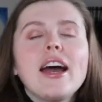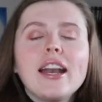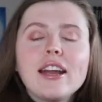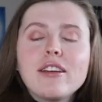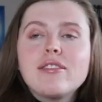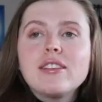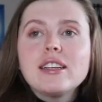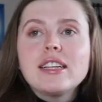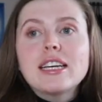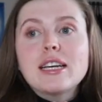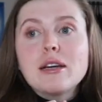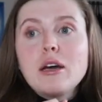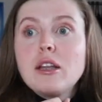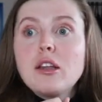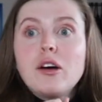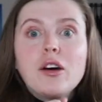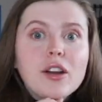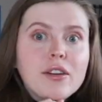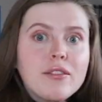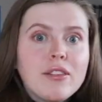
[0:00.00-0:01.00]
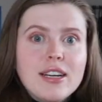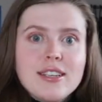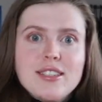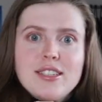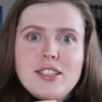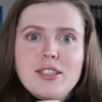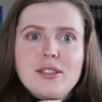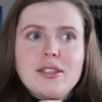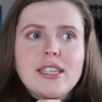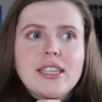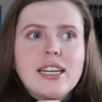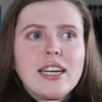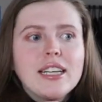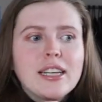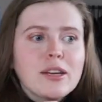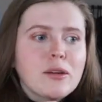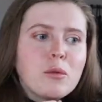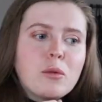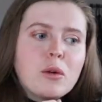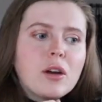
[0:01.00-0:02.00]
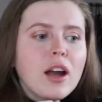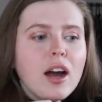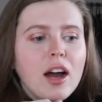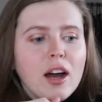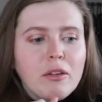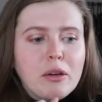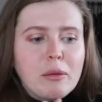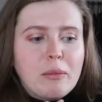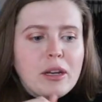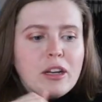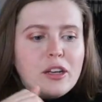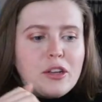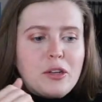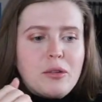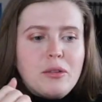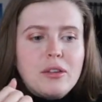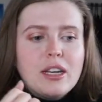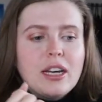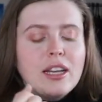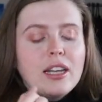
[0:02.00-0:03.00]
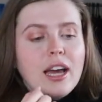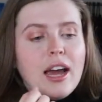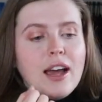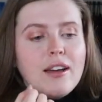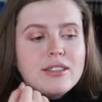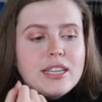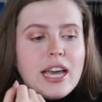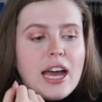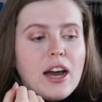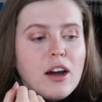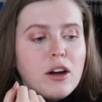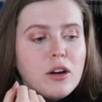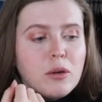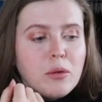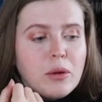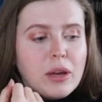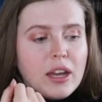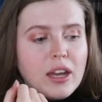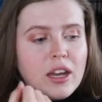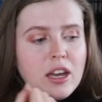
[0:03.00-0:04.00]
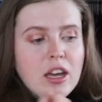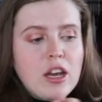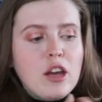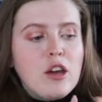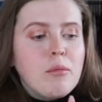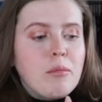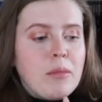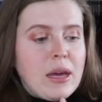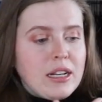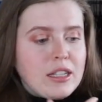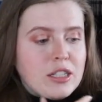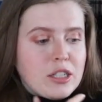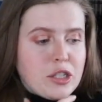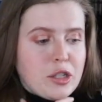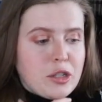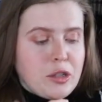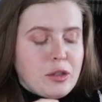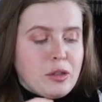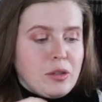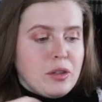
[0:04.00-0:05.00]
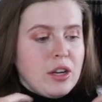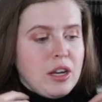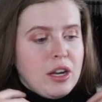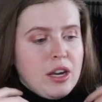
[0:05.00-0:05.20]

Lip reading: And I feel like a lot of us are doing that. Like, what are we meant to do with our lives? How are we meant to